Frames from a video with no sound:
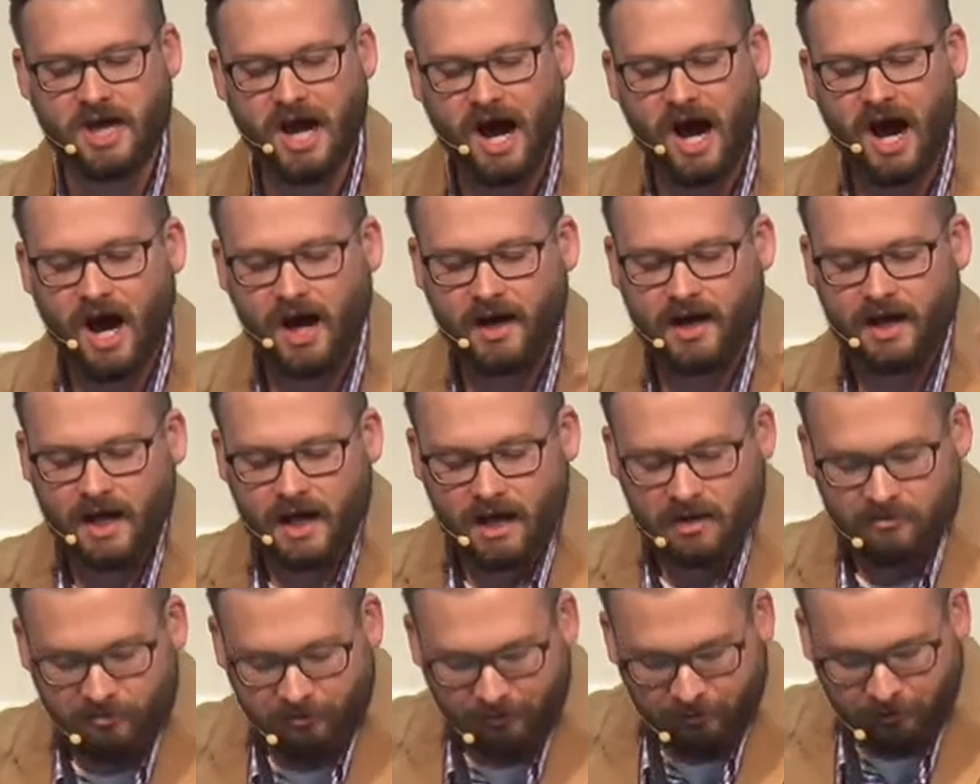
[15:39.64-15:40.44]
God
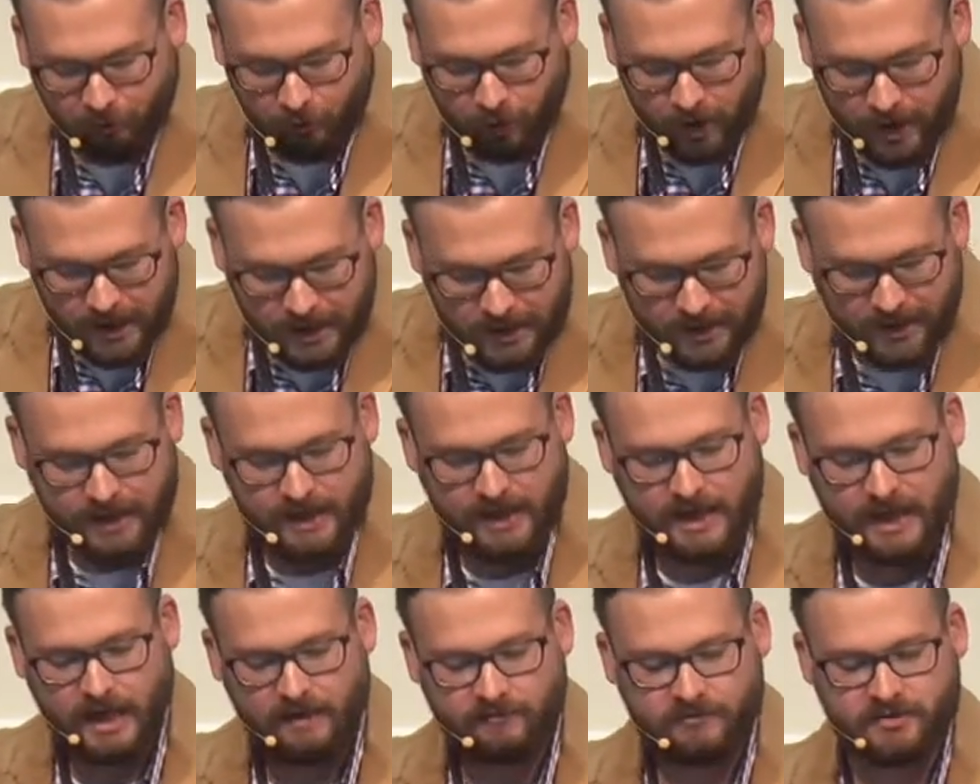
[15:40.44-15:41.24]
freely
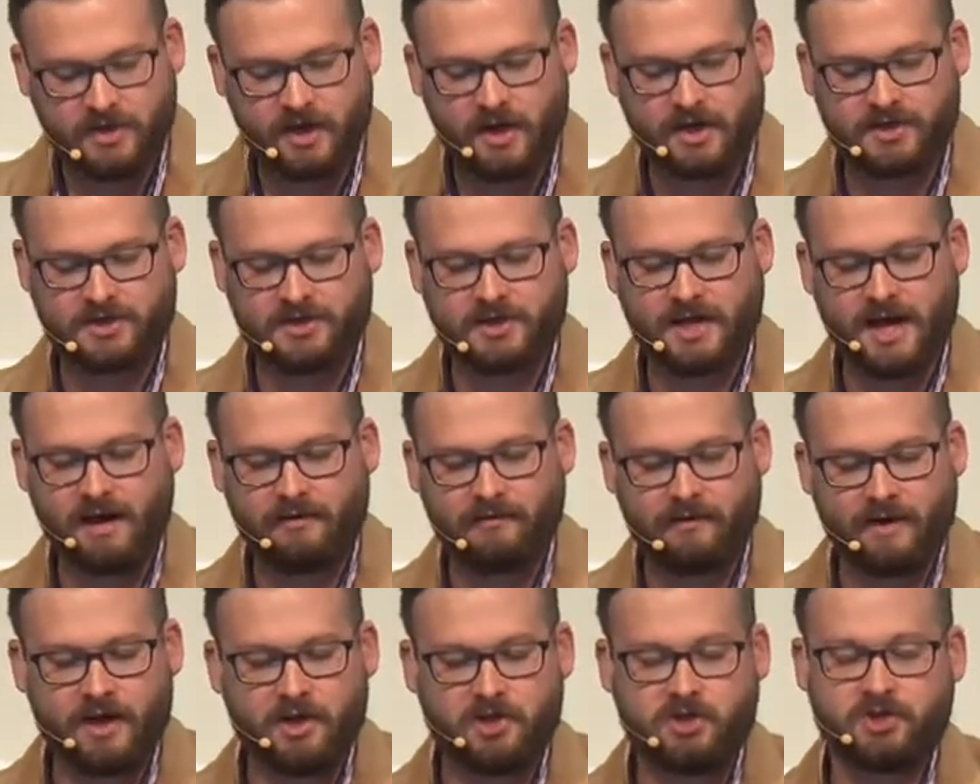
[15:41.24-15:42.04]
gives us
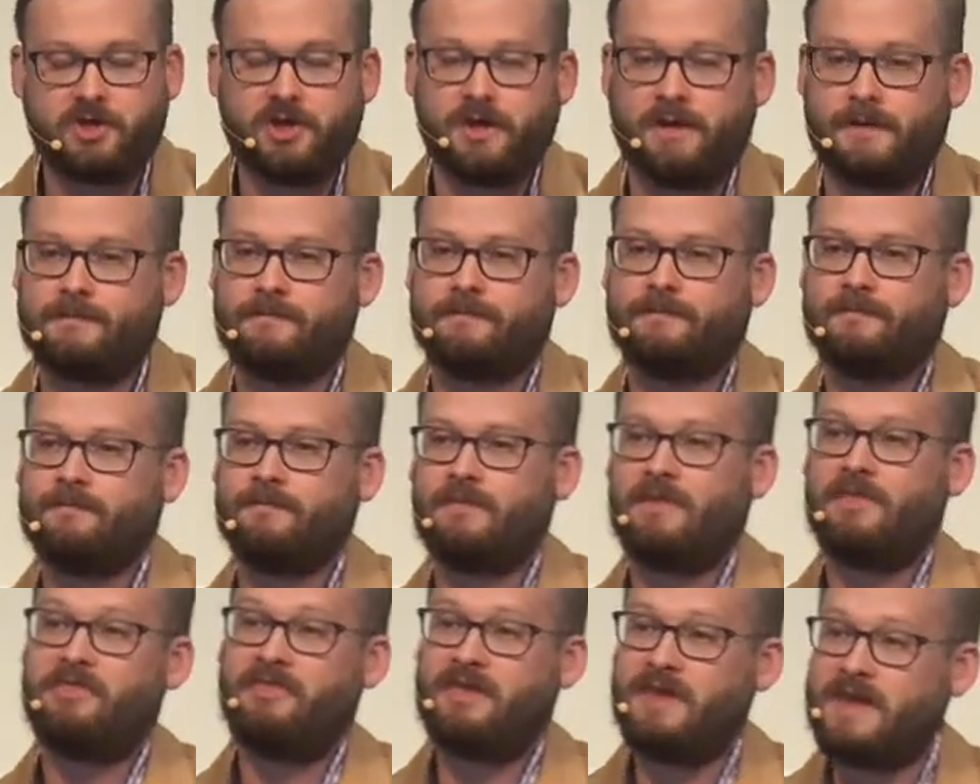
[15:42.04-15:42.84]
salvation.
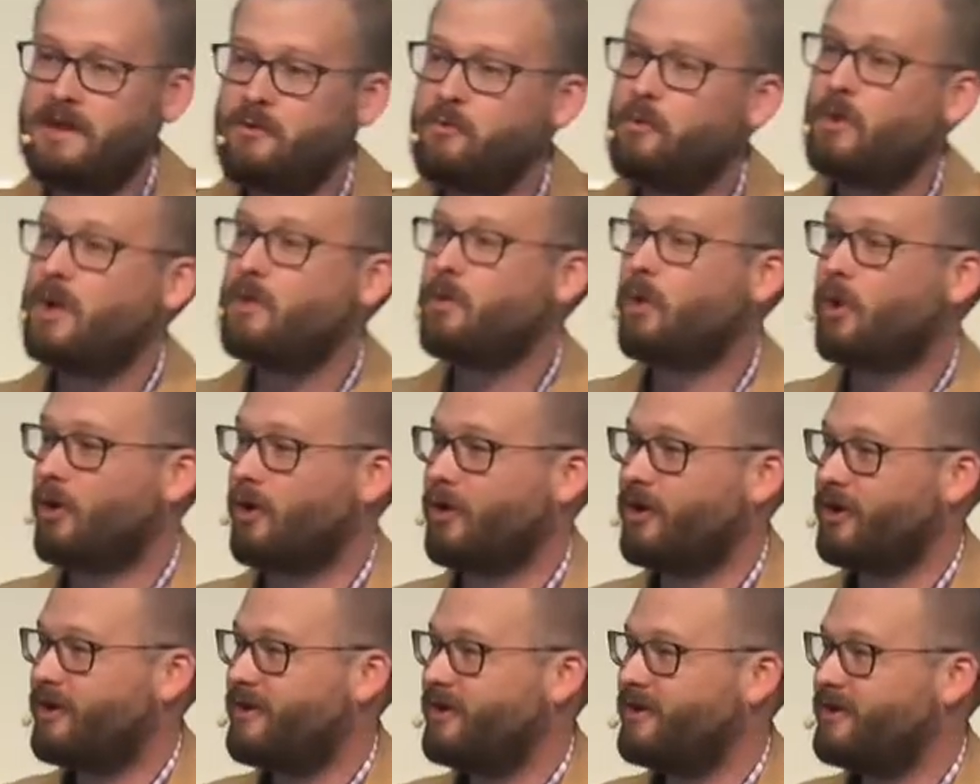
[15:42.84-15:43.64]
Then we work.